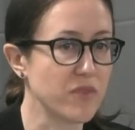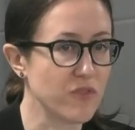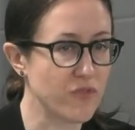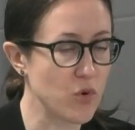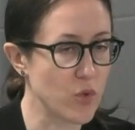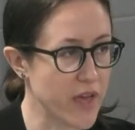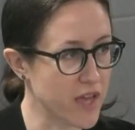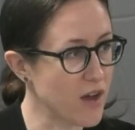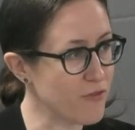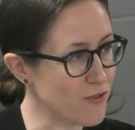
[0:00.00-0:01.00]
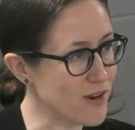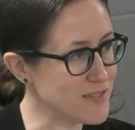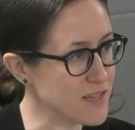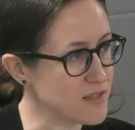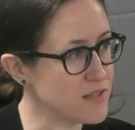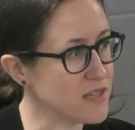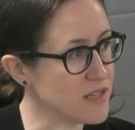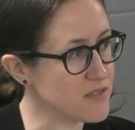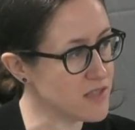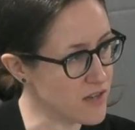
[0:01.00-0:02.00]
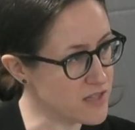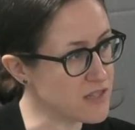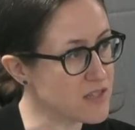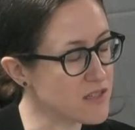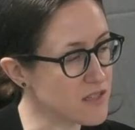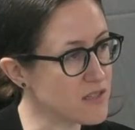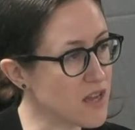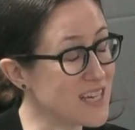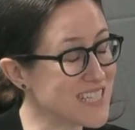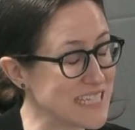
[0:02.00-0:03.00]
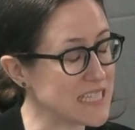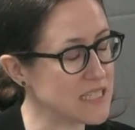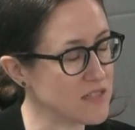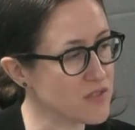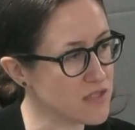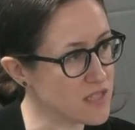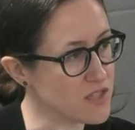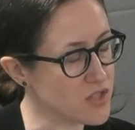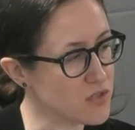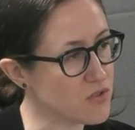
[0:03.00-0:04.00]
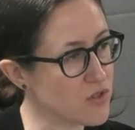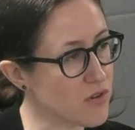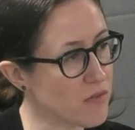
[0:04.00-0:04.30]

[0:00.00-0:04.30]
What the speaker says: for their cover identities the identities of deceased children?